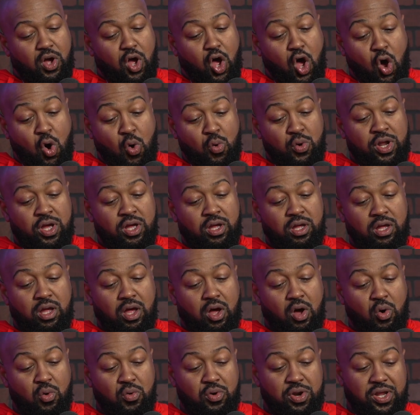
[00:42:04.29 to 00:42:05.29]
Ona
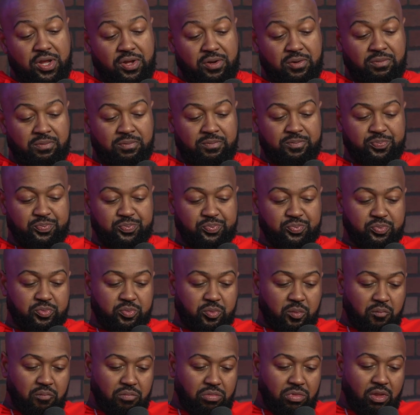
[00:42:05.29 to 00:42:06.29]
O'Neill,
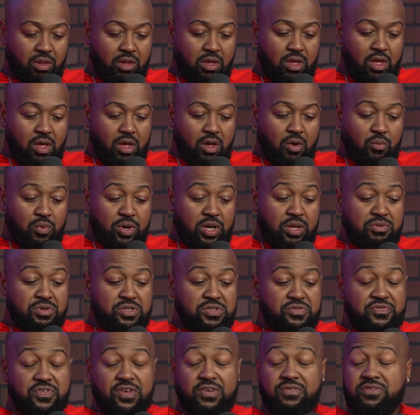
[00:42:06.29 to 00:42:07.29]
when he was
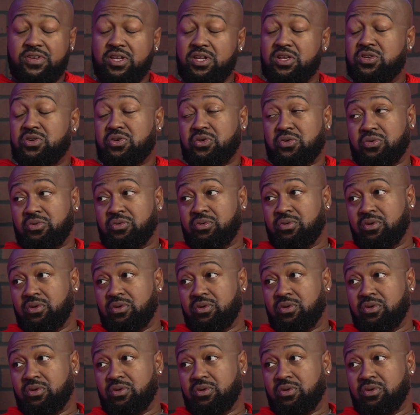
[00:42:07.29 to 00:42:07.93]
52,